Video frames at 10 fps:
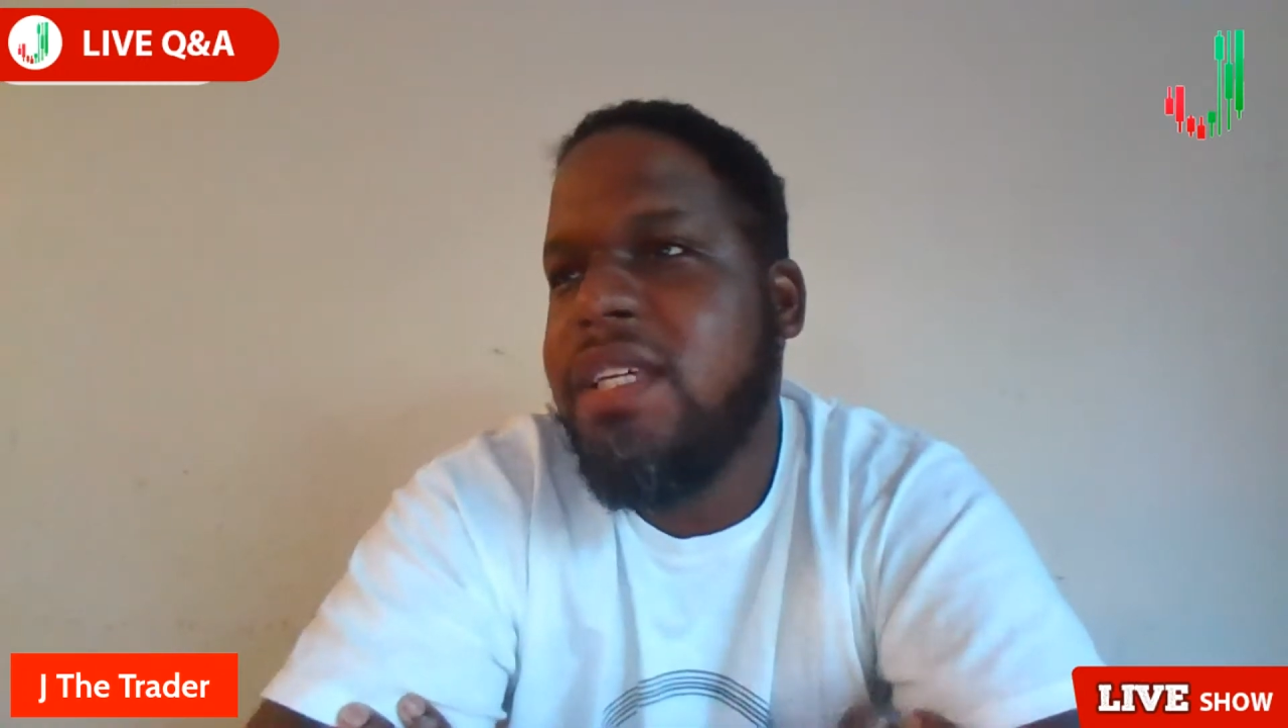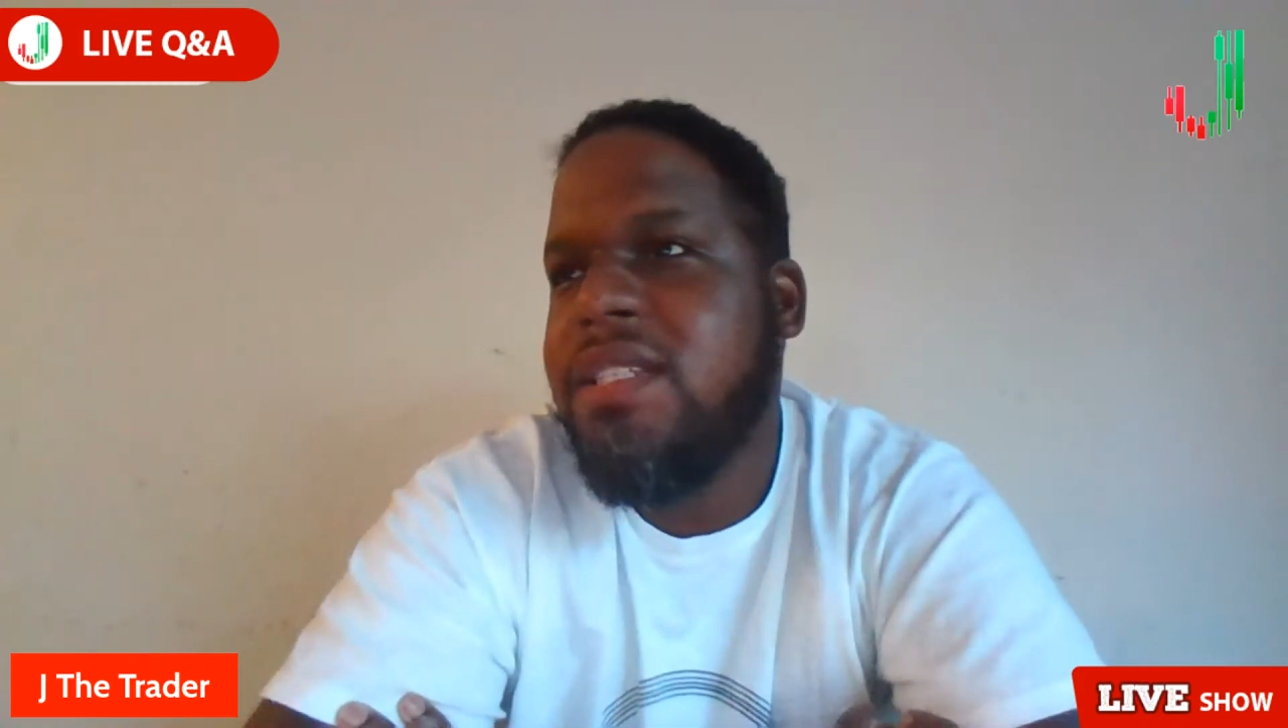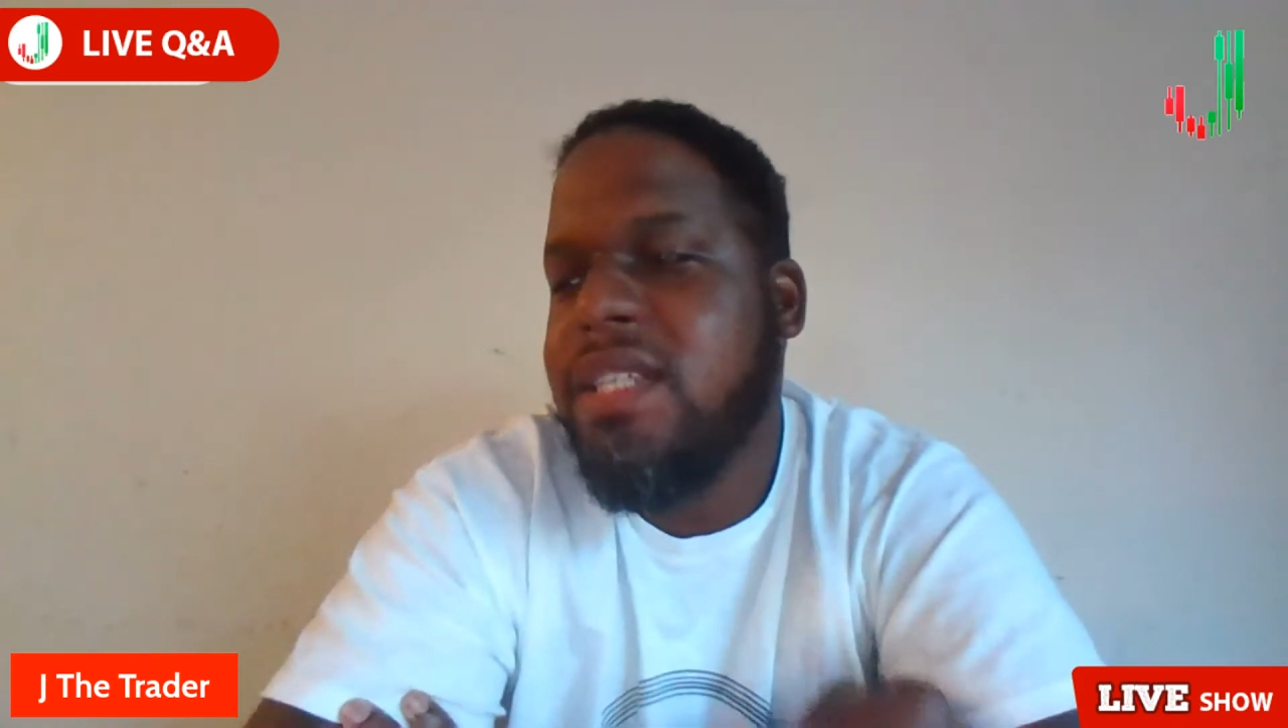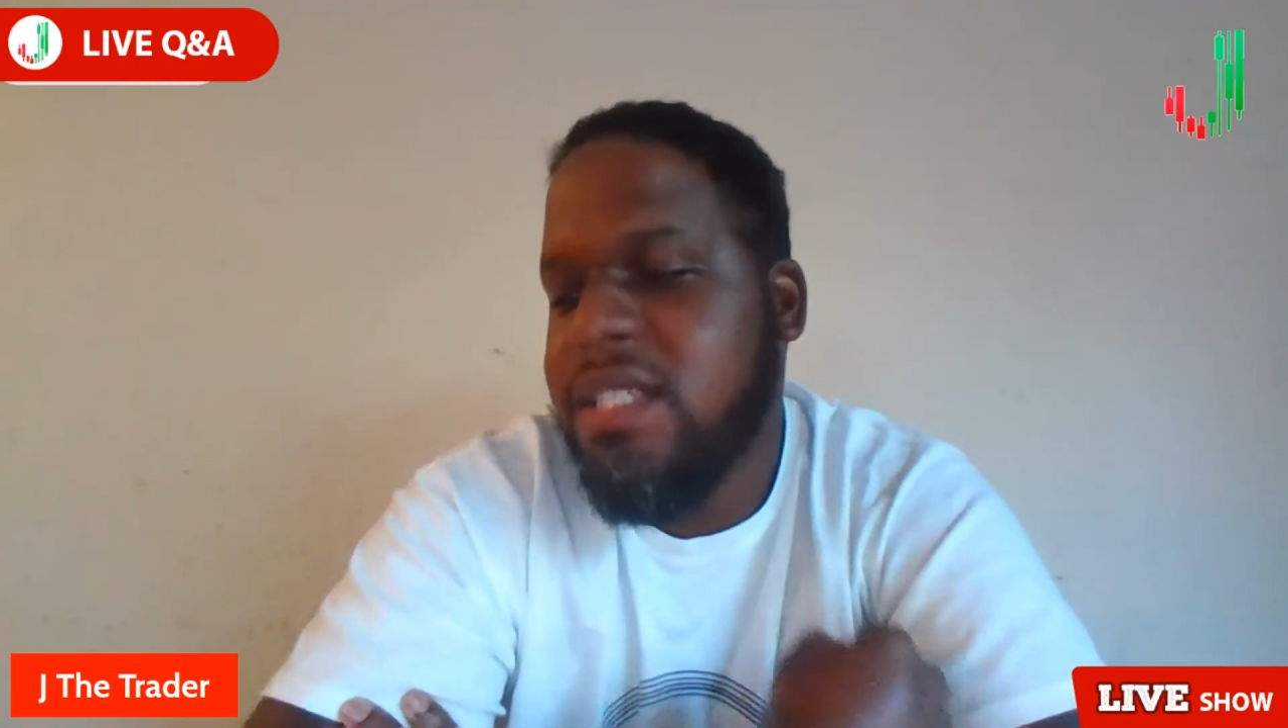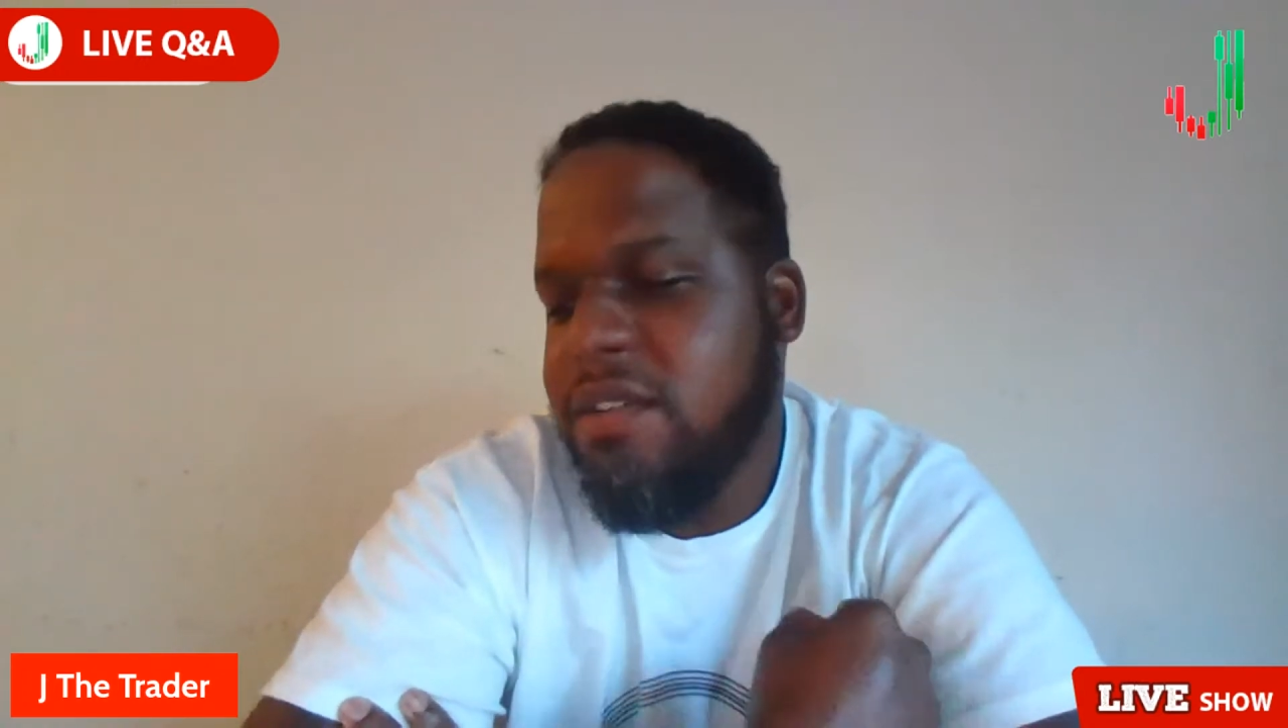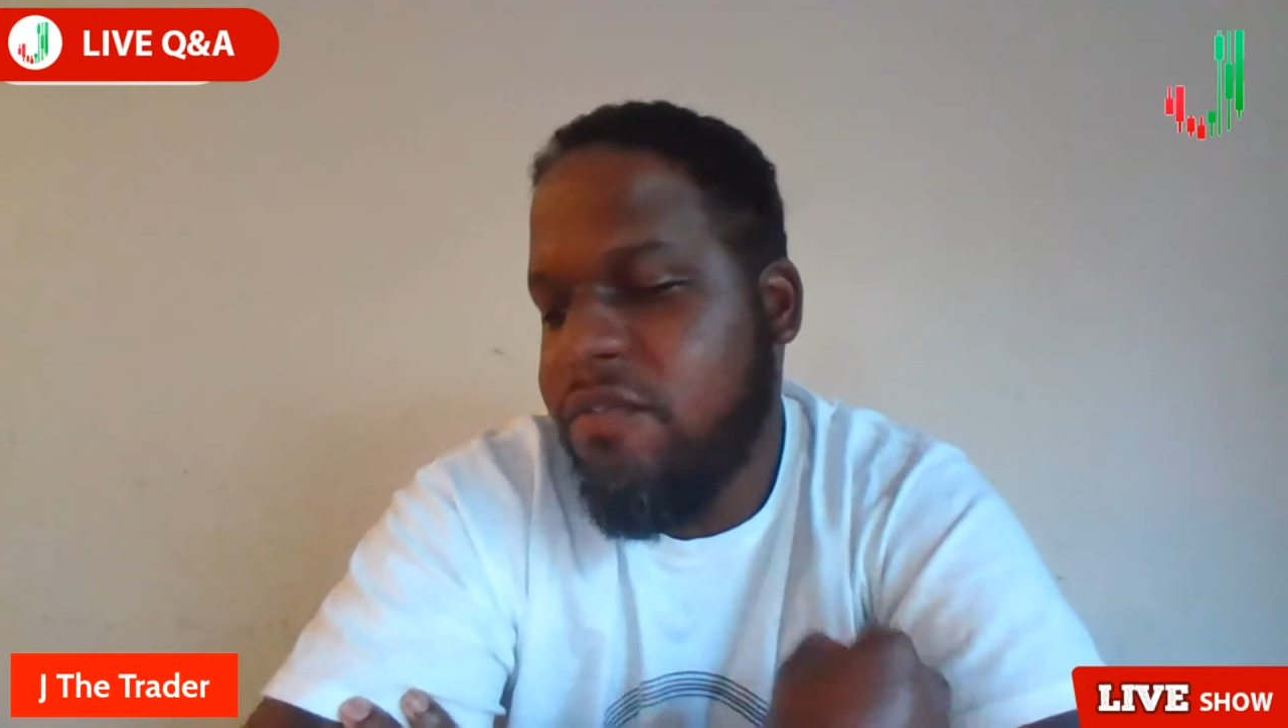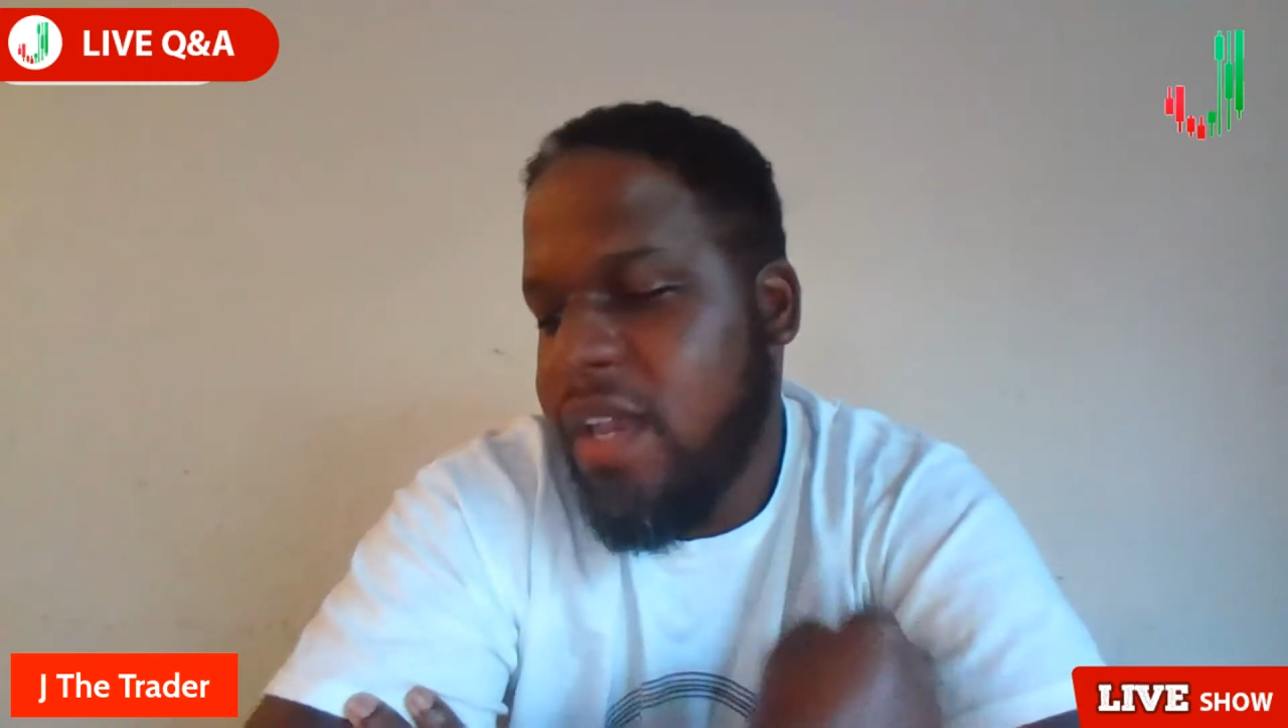this is the